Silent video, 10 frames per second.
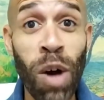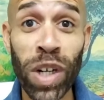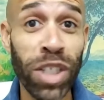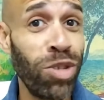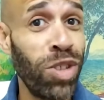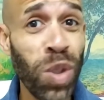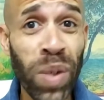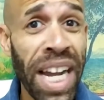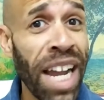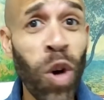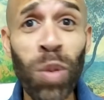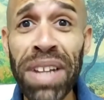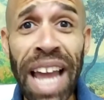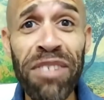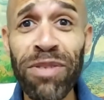how are you doing? I
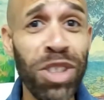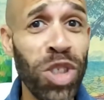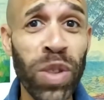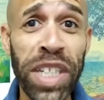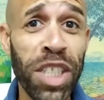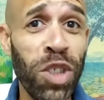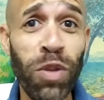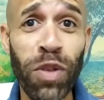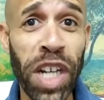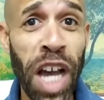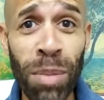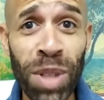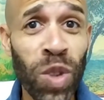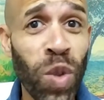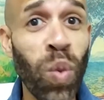hope life is treating you
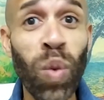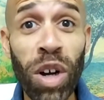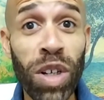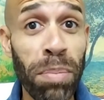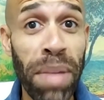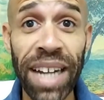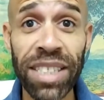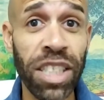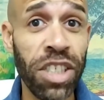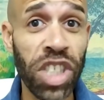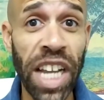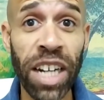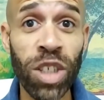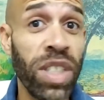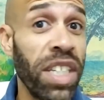phenomenal. Welcome back to the
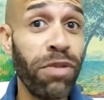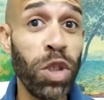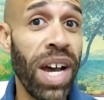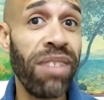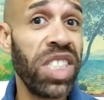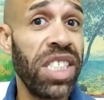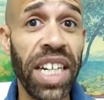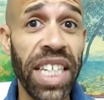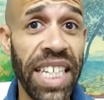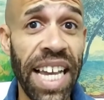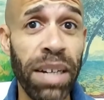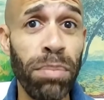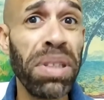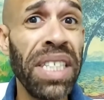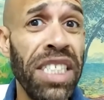channel. If you haven't done it
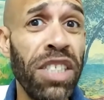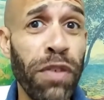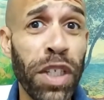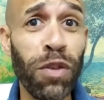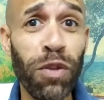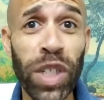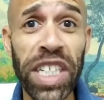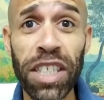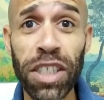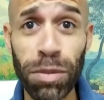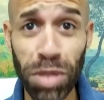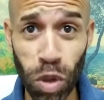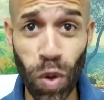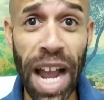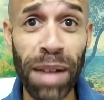yet, please feel free to
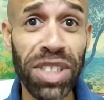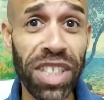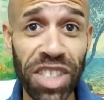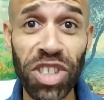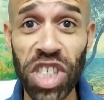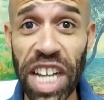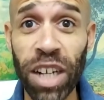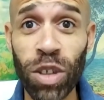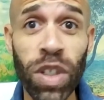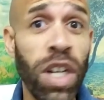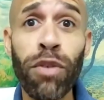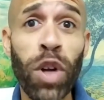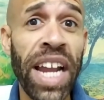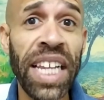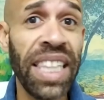subscribe to this channel
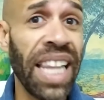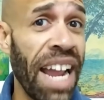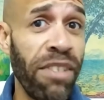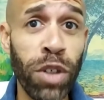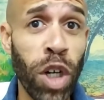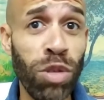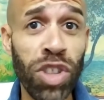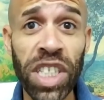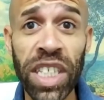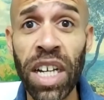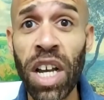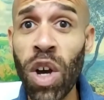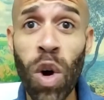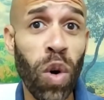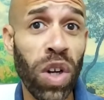for any life coaching
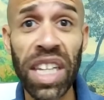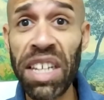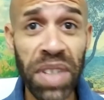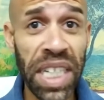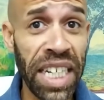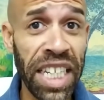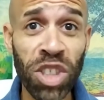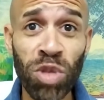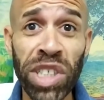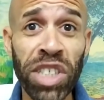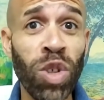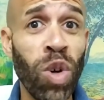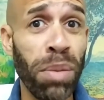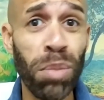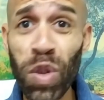or living in Israel
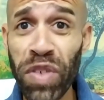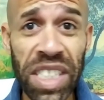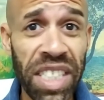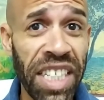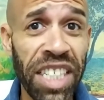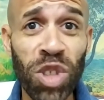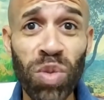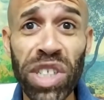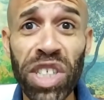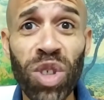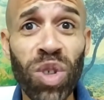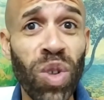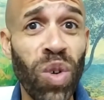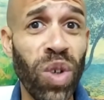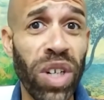or moving to Israel
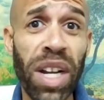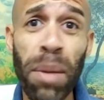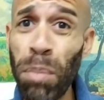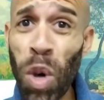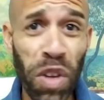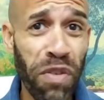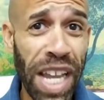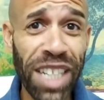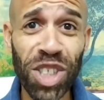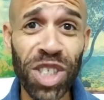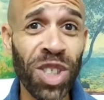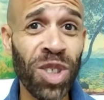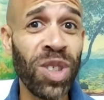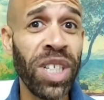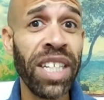or motivational